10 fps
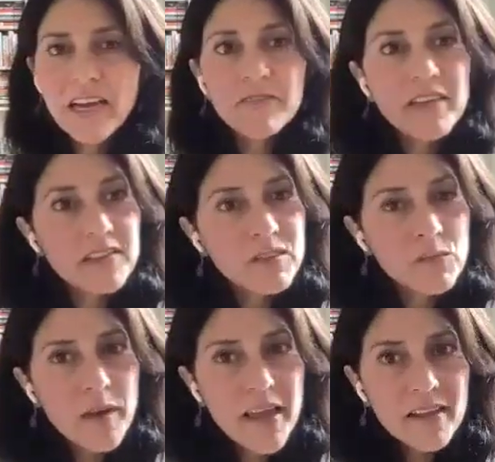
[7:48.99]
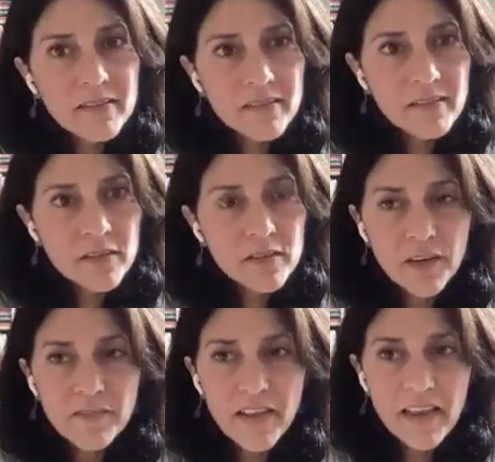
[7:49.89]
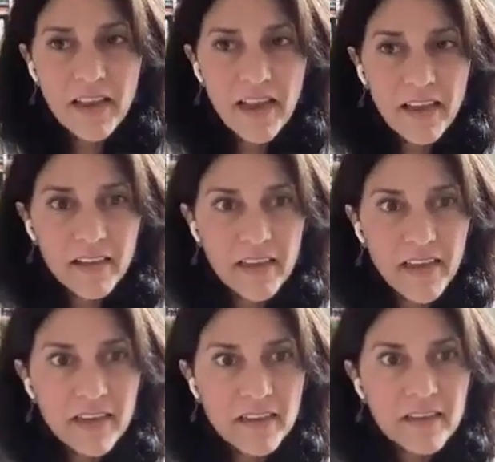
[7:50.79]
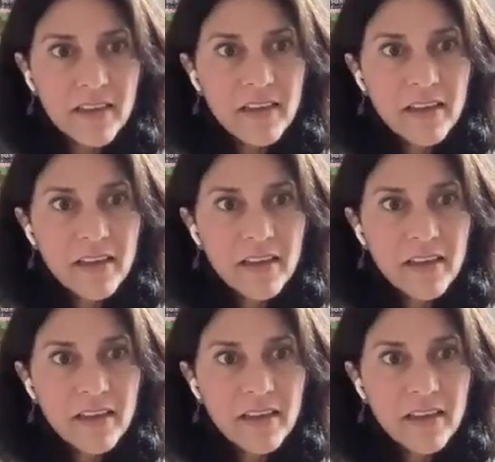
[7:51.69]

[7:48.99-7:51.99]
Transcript: kind of like a swing, sort of inhaling